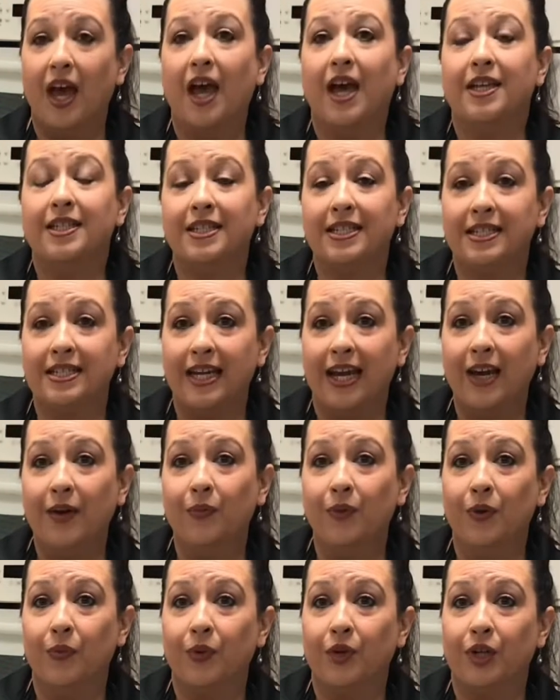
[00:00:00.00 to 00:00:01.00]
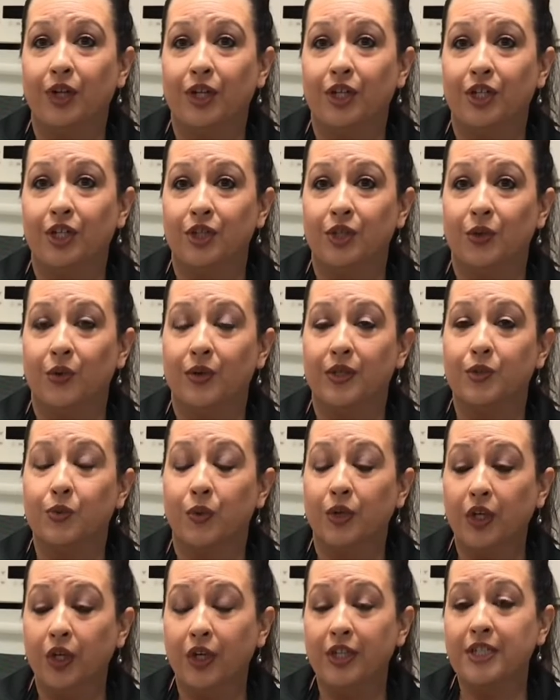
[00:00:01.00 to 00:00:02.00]
Today what we're going to do is we're
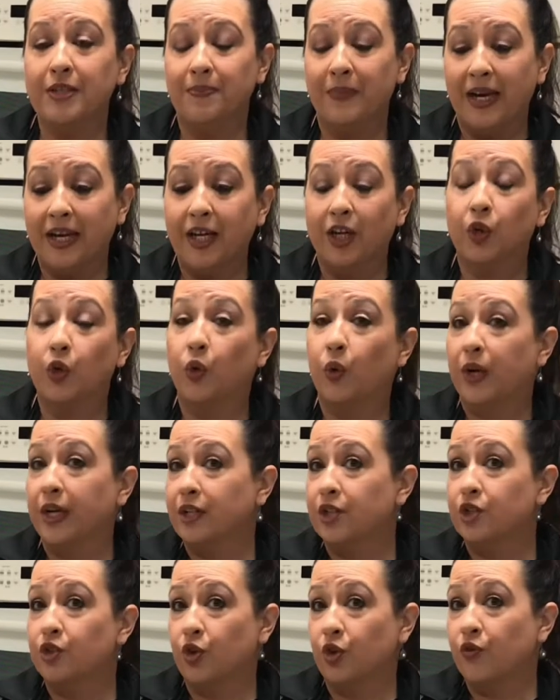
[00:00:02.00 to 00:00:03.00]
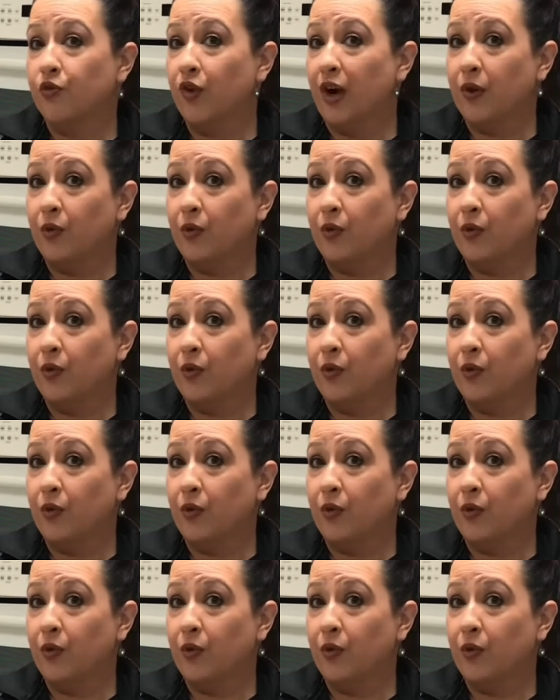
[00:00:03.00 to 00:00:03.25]
going to make a quick stir-fry